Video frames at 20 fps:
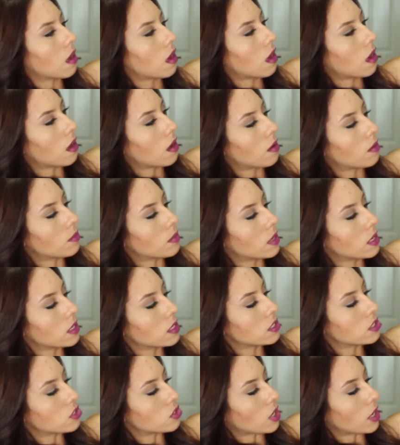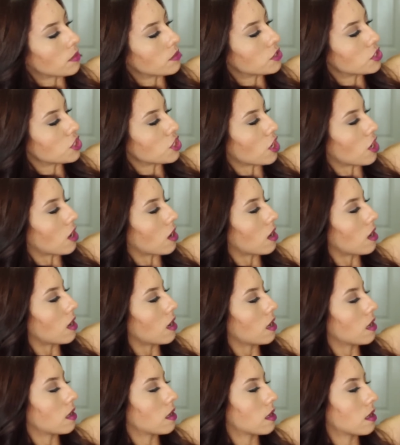um, striped shirt
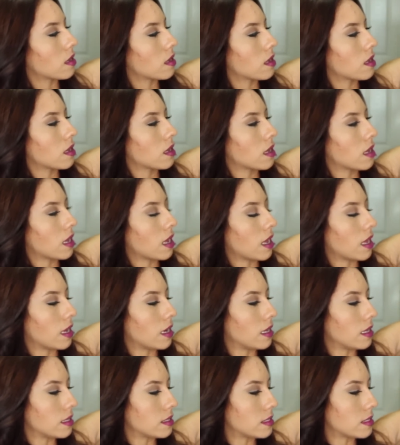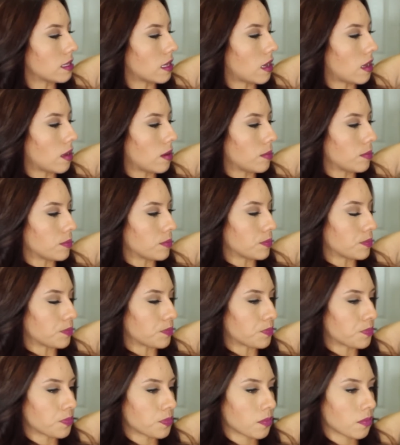and it's
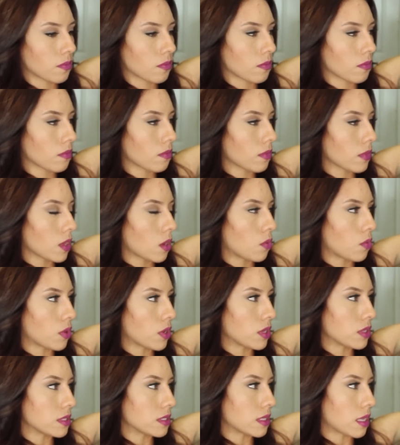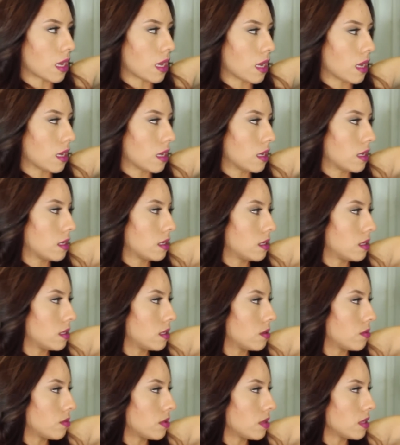um what do you say
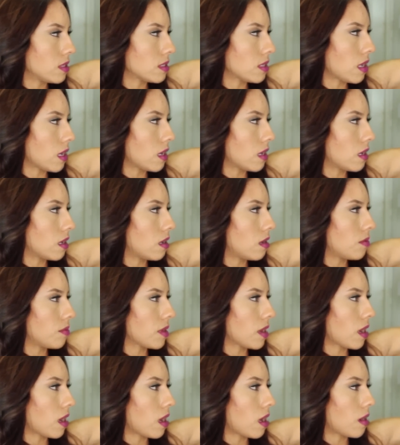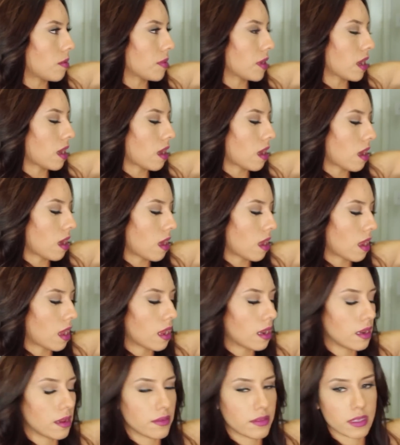what do you say oh my god oh my god
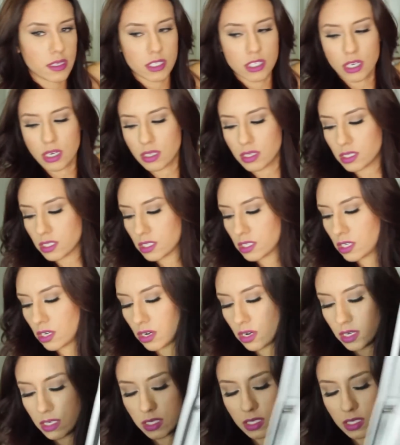i love this shirt this shirt